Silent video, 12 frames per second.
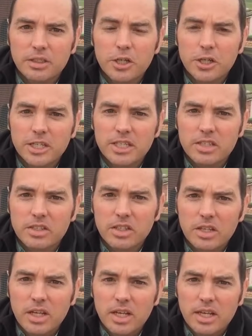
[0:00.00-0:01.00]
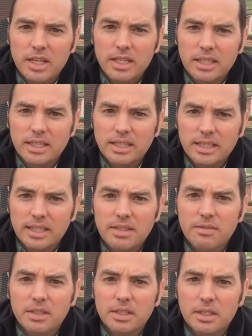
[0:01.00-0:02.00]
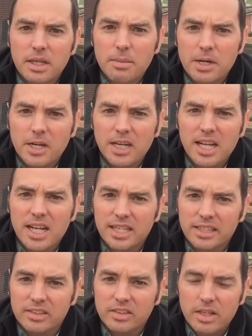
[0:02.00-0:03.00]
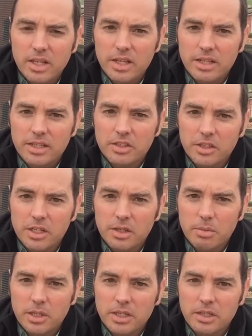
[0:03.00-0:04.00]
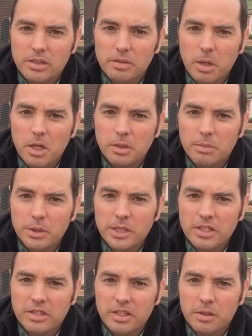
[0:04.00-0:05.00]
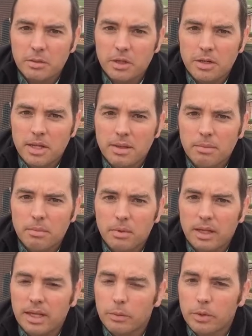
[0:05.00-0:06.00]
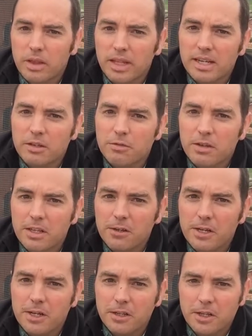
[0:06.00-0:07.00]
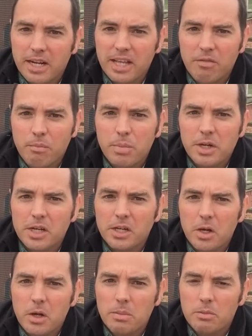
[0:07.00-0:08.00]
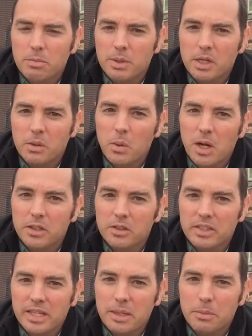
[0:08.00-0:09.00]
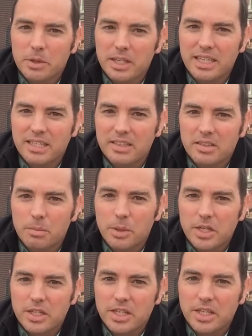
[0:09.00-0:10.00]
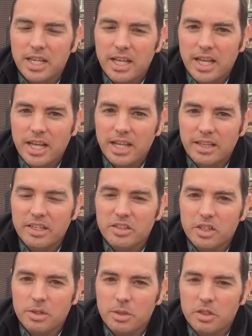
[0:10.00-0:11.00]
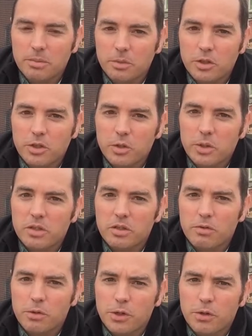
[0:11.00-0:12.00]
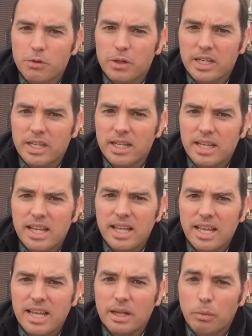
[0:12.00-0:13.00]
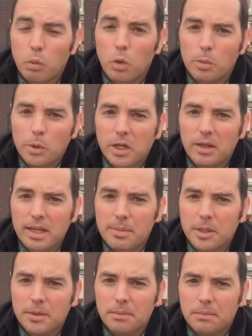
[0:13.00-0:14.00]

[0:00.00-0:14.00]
Turkins, even Americanas. These are going to be smaller breeds that are going to, with lighter feathering, they're going to have bigger combs, bigger wattles to help with heat dissipation. And these are going to be some good choices for you in a warmer climate.